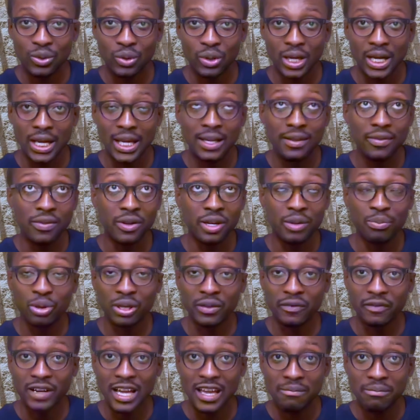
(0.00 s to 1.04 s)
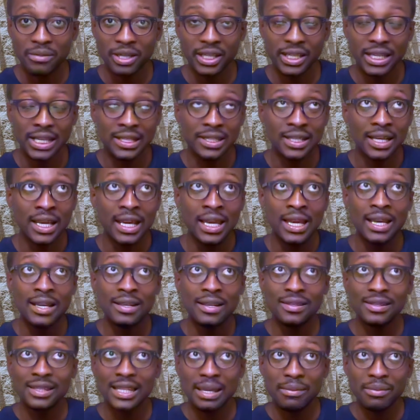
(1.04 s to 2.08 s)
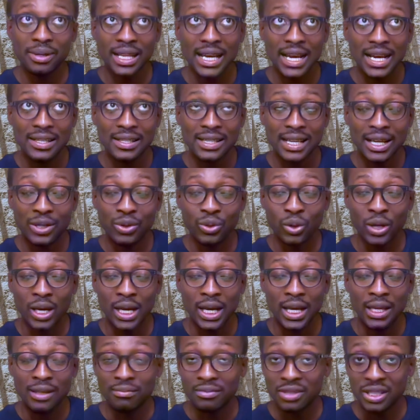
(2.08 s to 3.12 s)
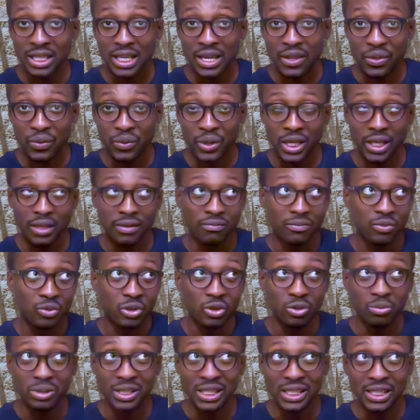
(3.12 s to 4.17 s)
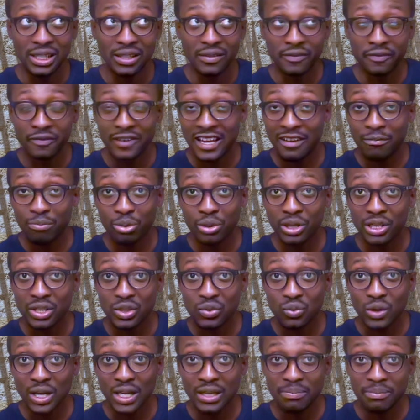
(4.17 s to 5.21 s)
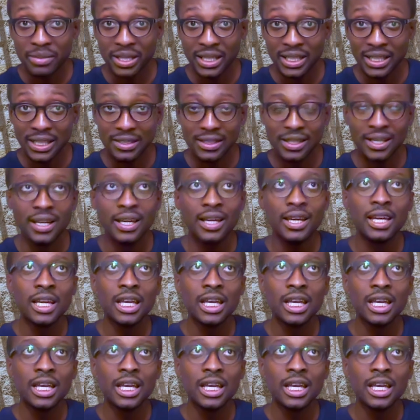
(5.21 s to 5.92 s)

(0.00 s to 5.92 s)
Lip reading: NOI 3.5 million. Stabilized NOI year 3 will be 5.1 million.